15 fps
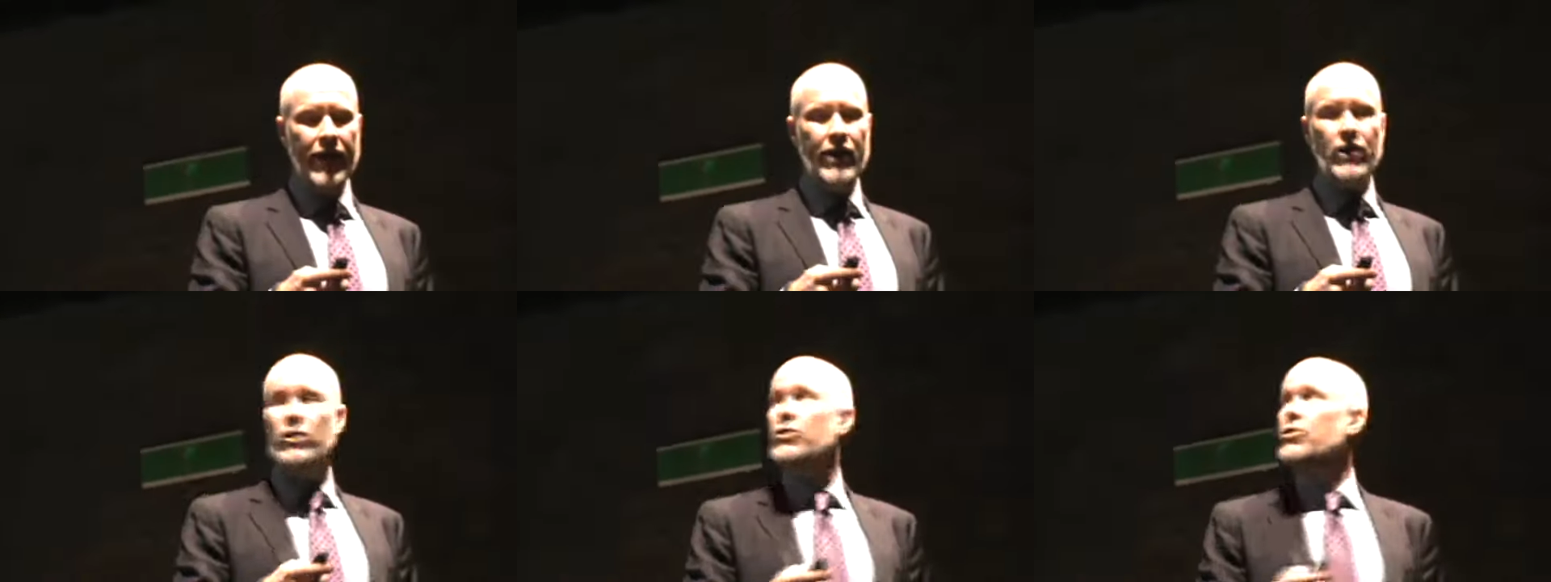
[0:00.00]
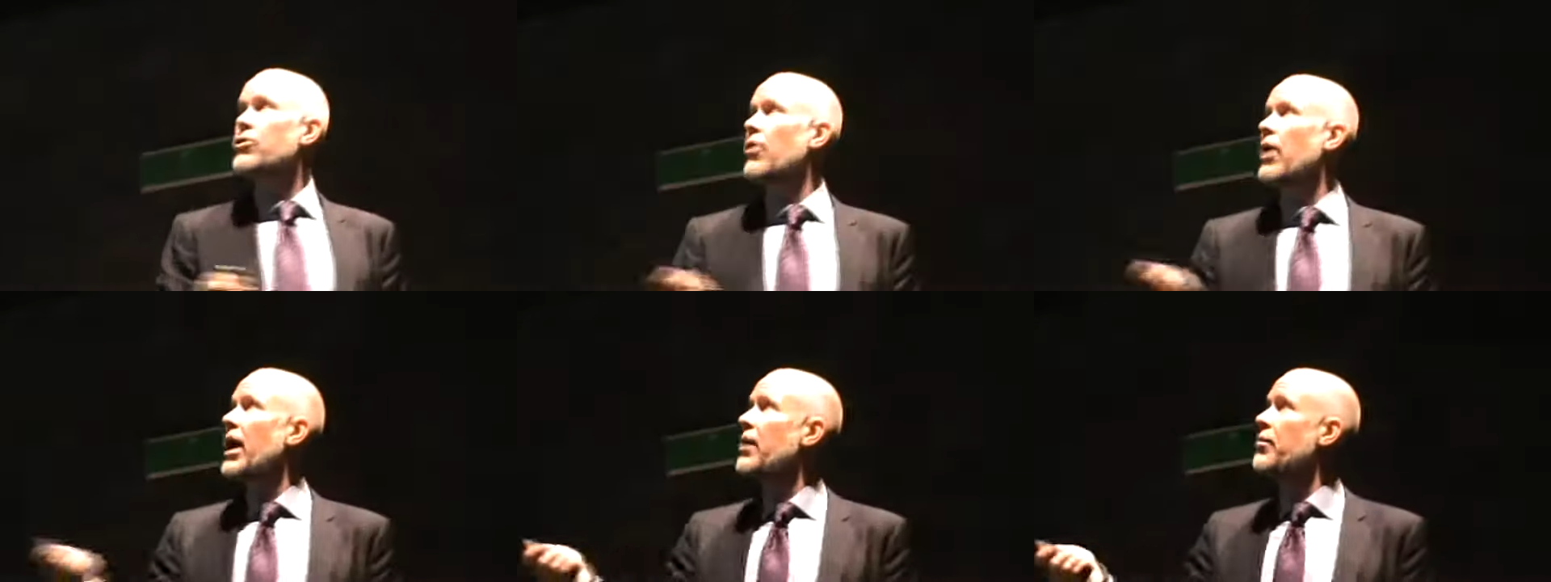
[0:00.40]
in
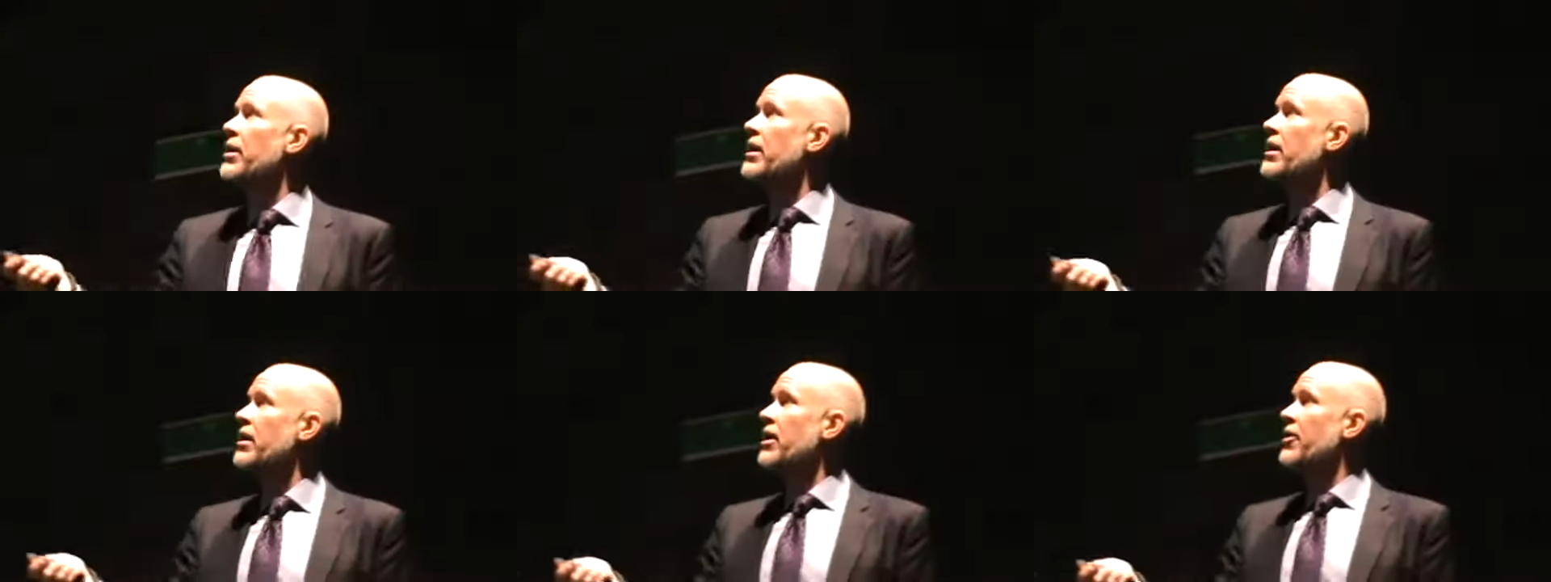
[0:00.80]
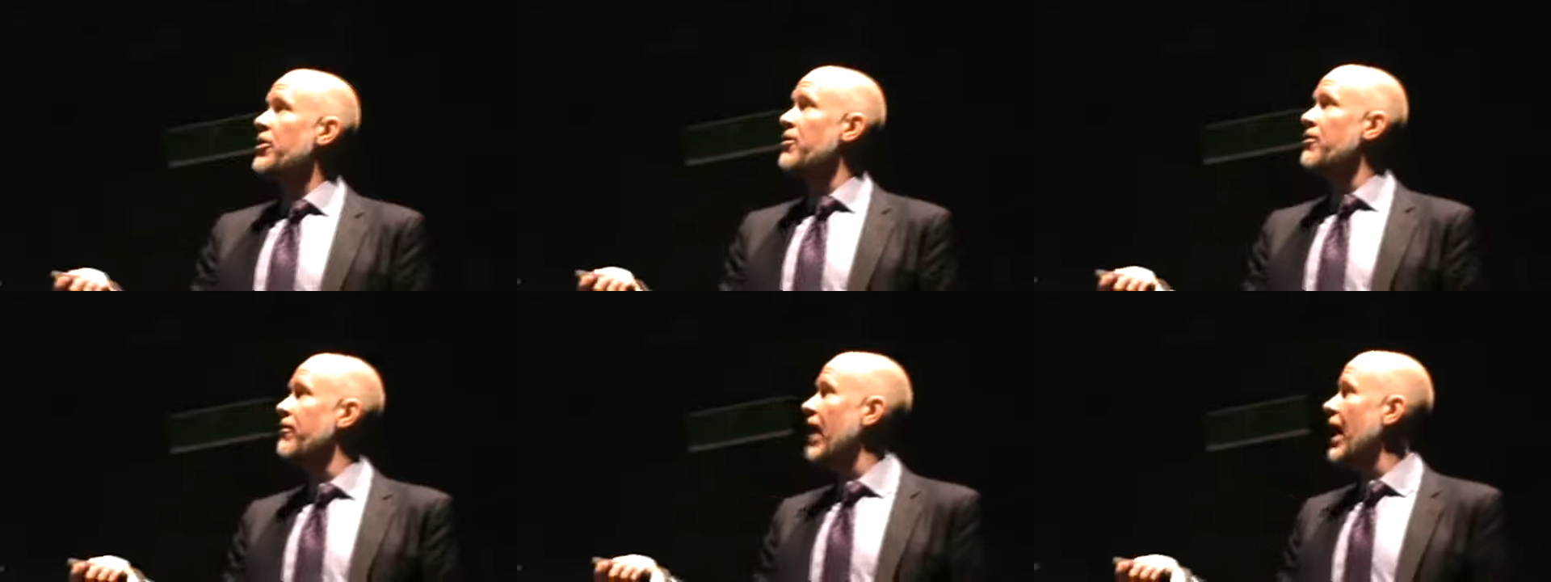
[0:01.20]
describing
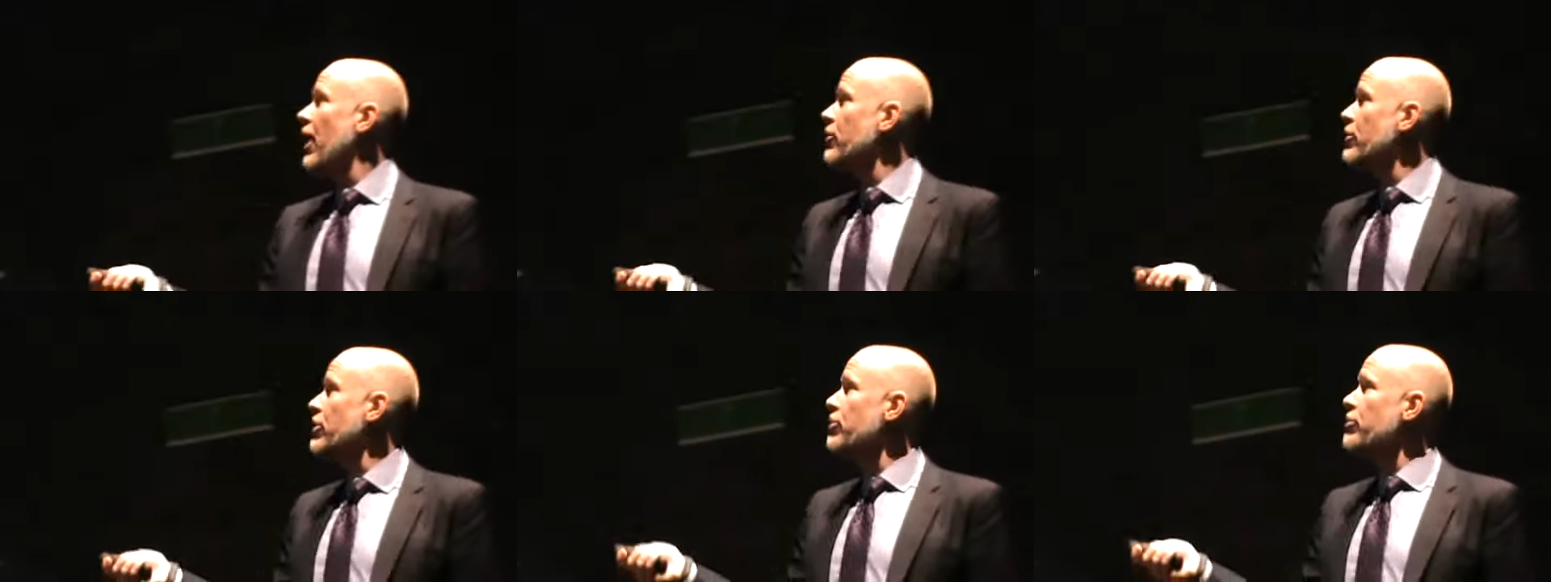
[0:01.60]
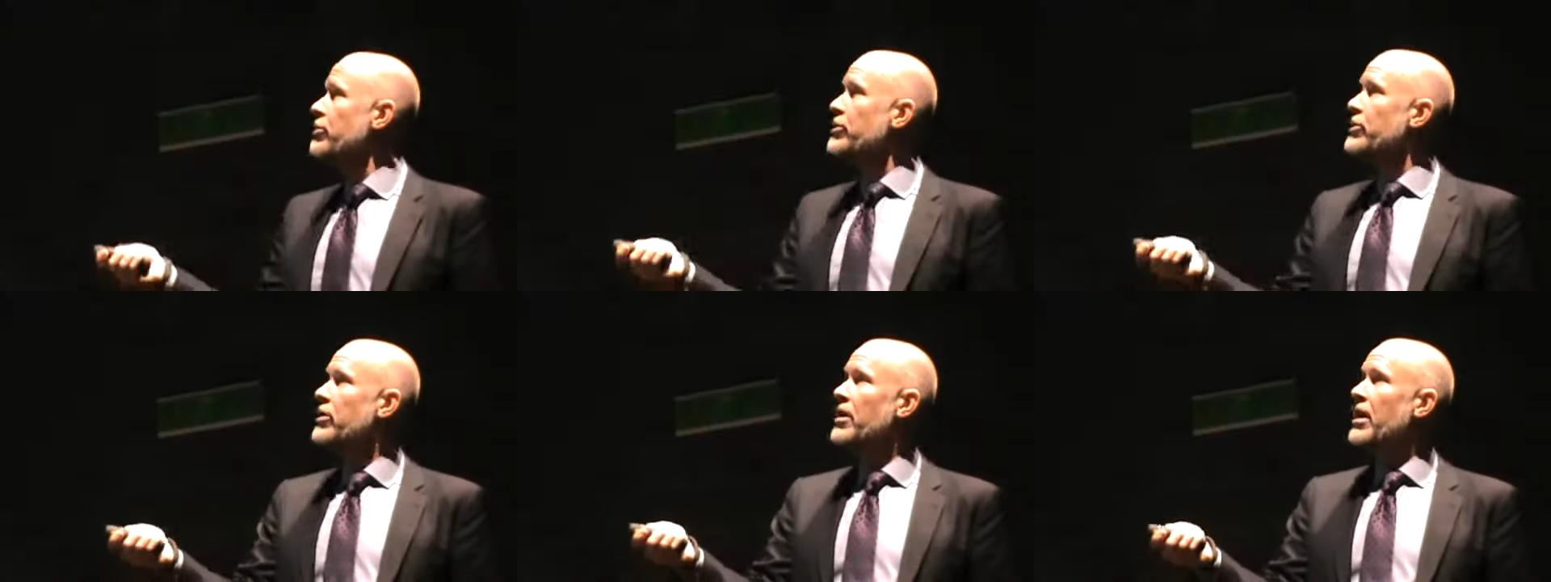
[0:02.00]
the
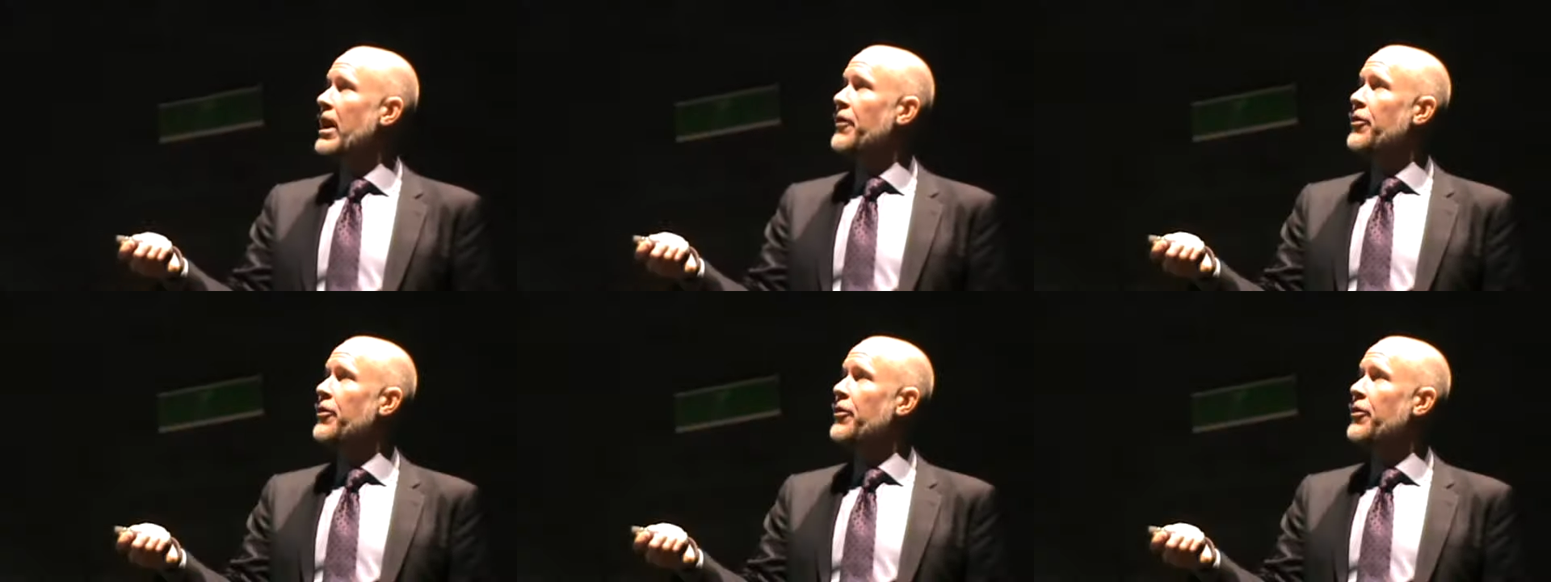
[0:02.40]
values